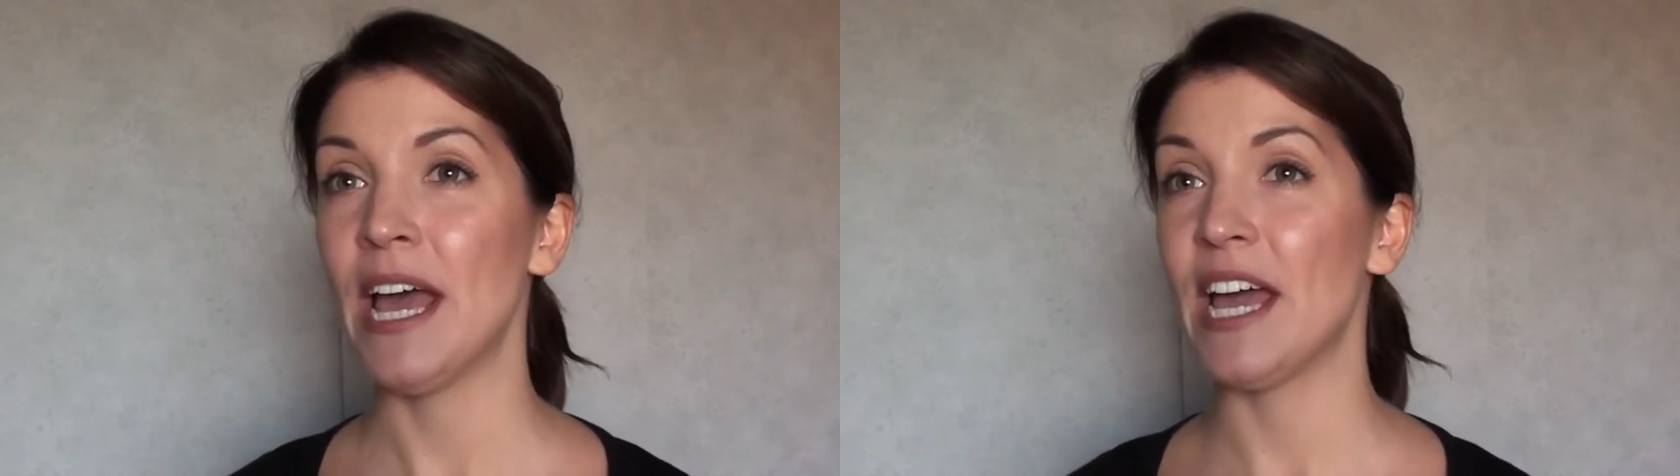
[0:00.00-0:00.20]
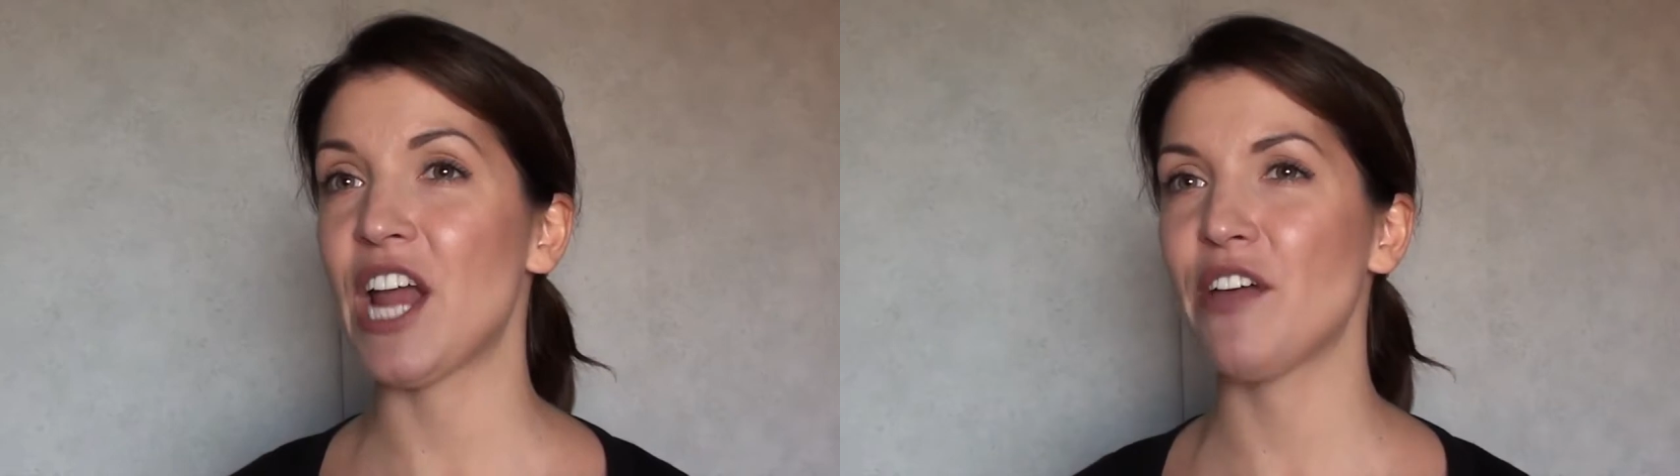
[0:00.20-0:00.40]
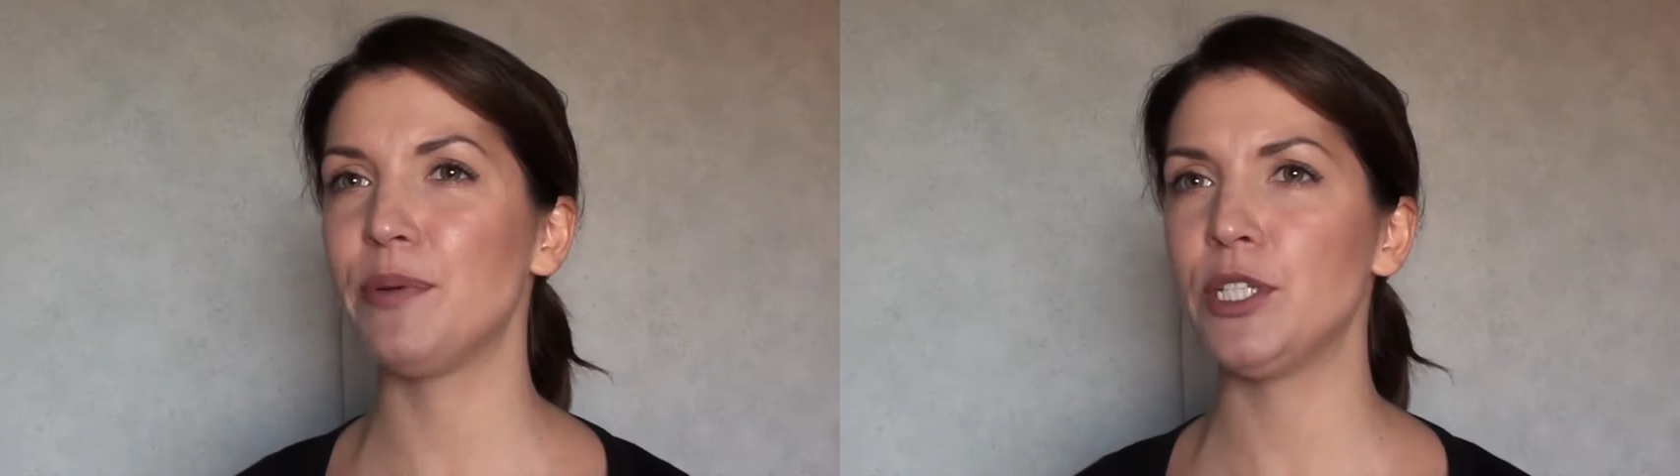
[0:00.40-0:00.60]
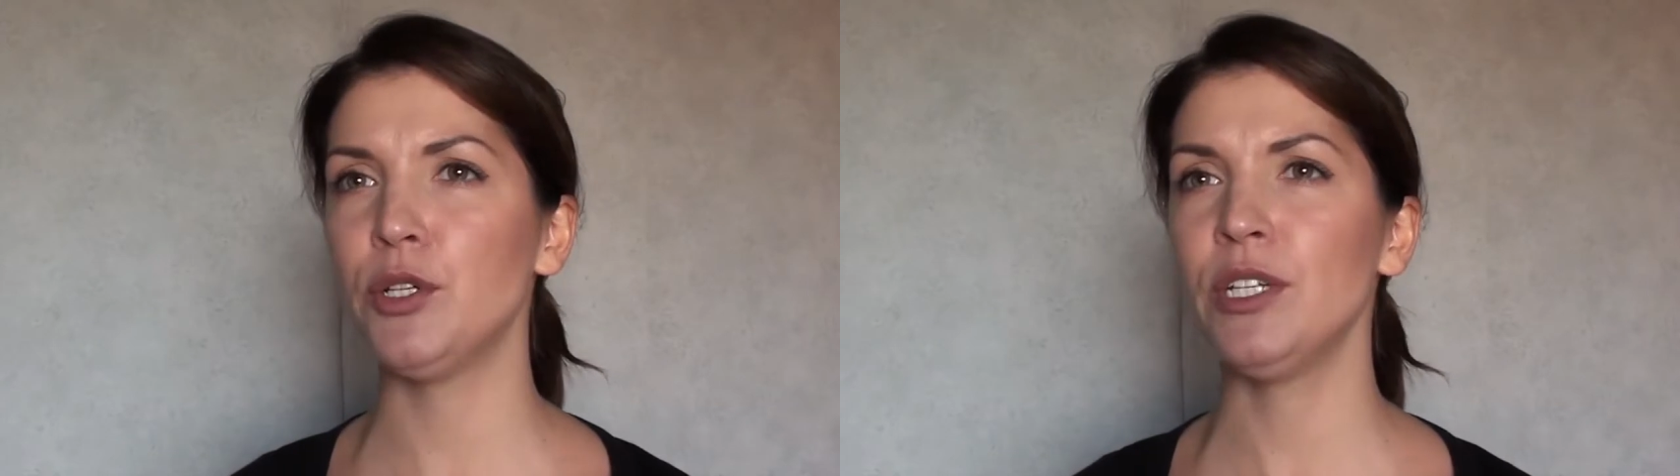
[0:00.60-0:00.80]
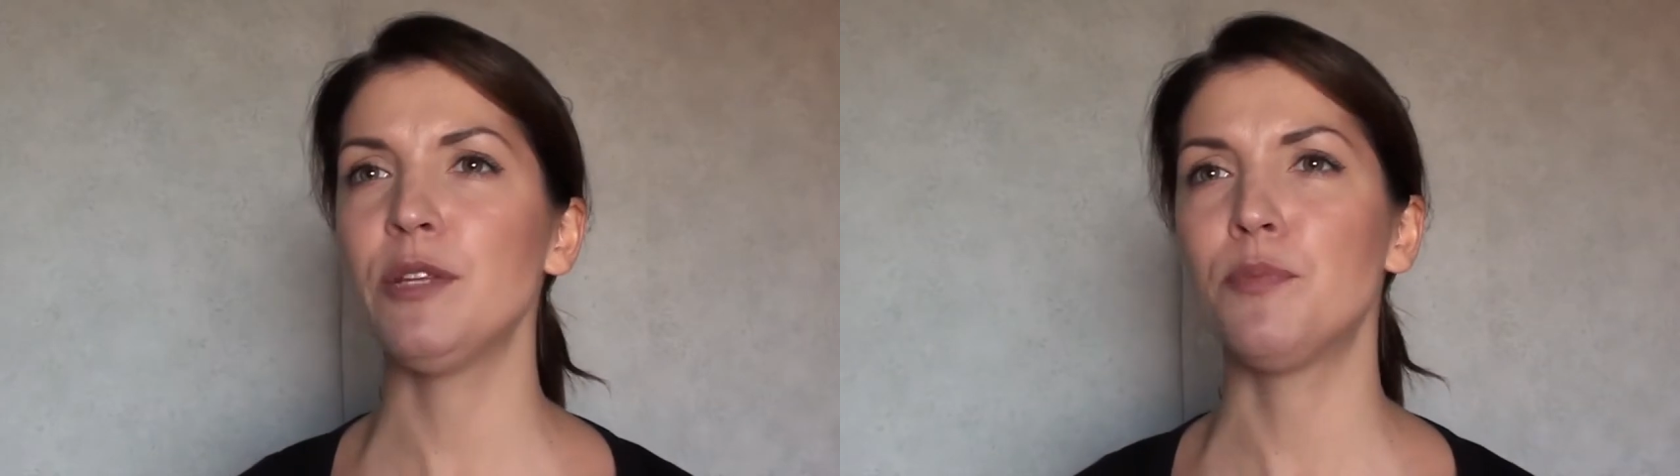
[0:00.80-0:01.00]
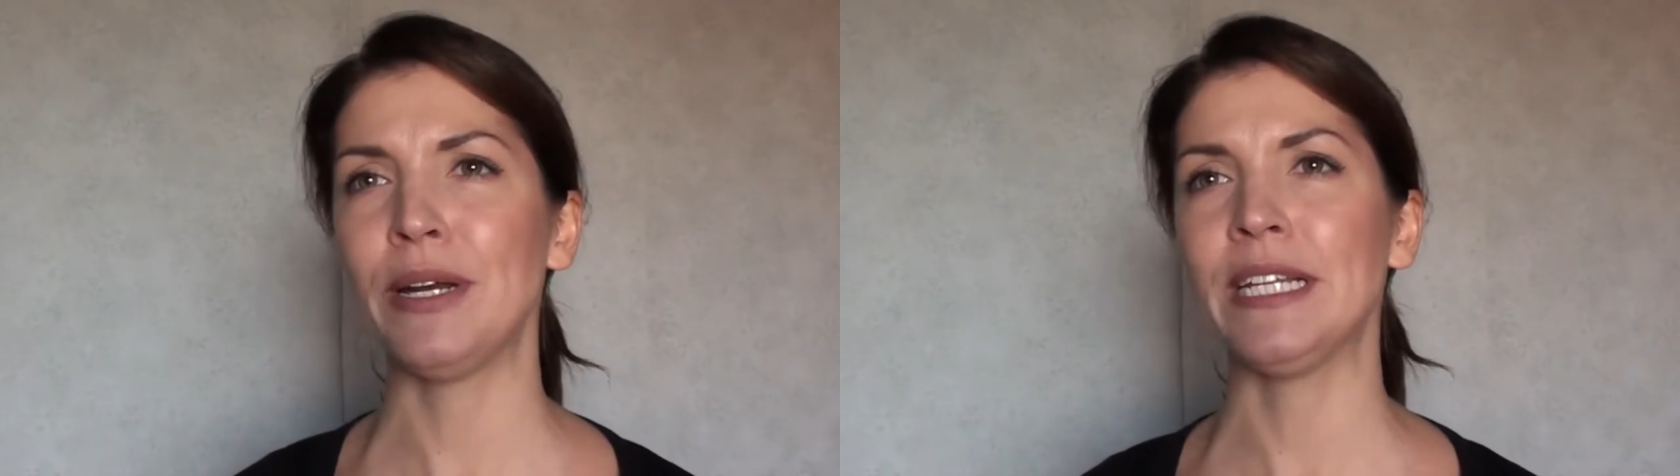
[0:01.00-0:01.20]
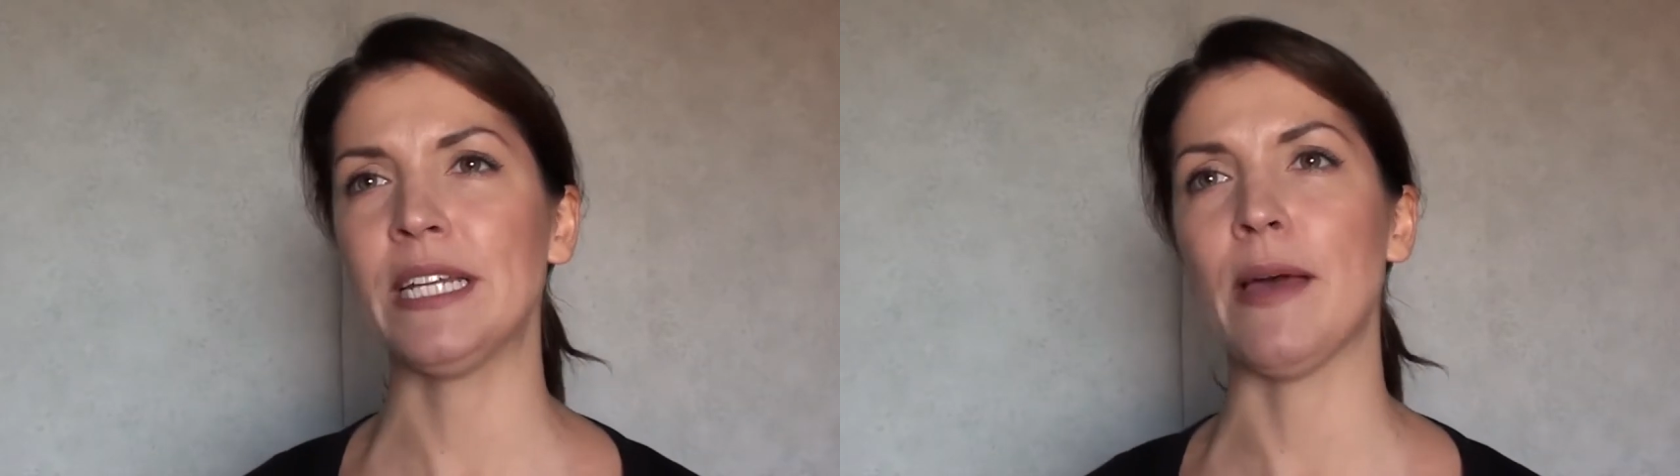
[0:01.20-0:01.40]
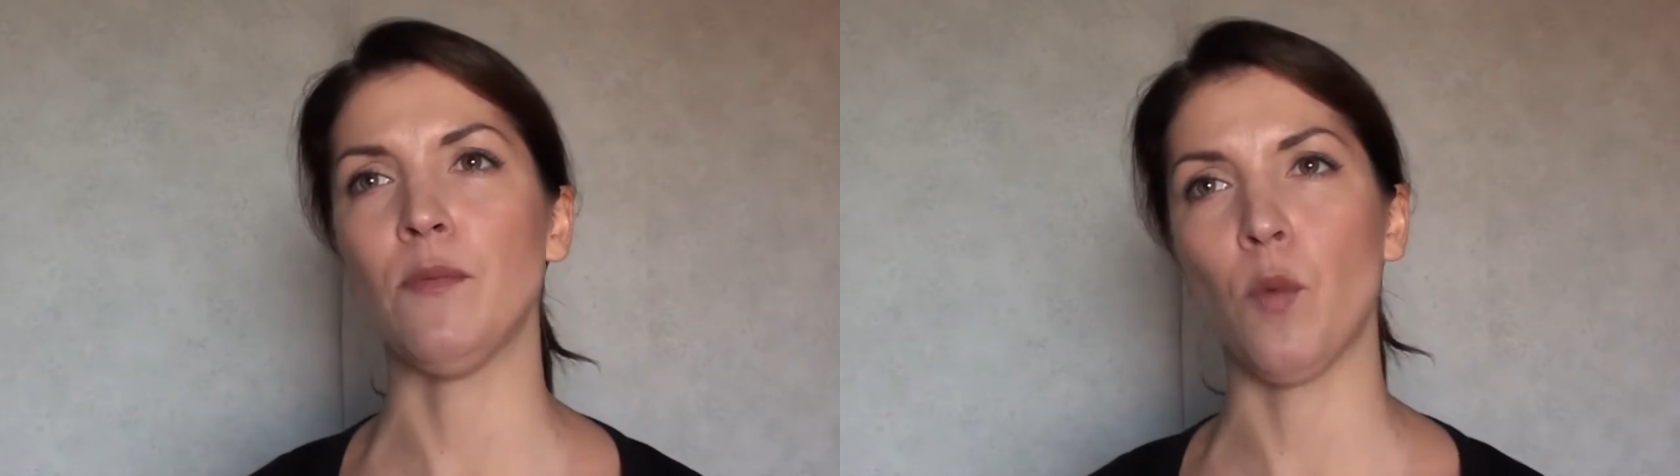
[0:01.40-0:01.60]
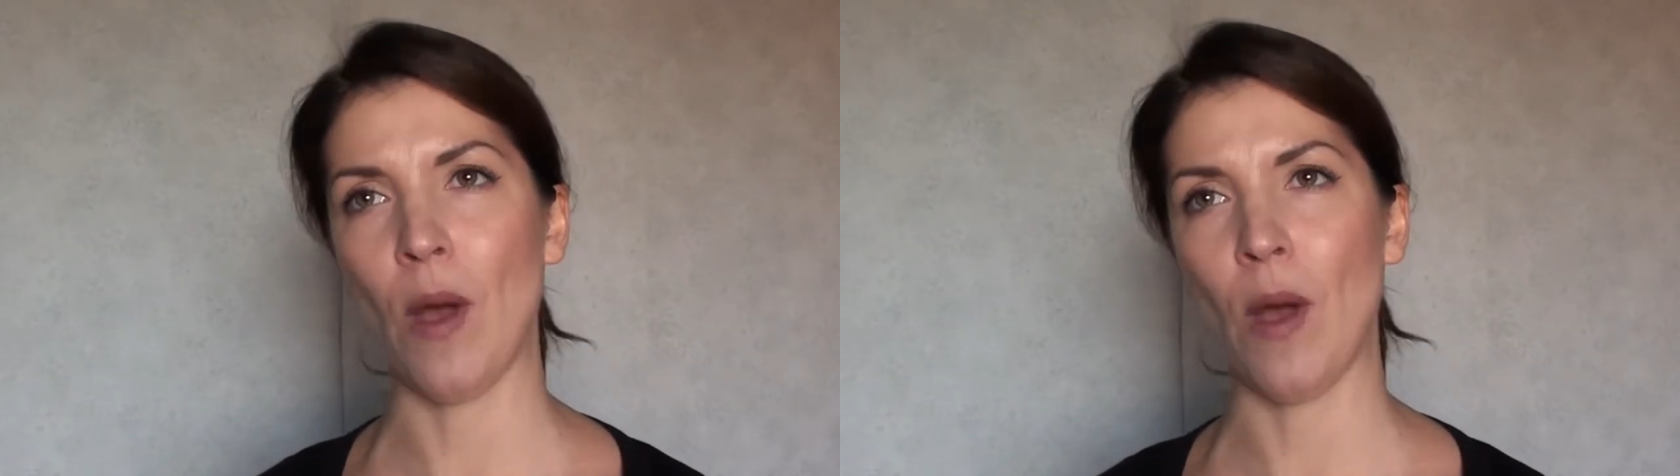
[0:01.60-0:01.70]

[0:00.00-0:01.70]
and I've been doing it pretty damn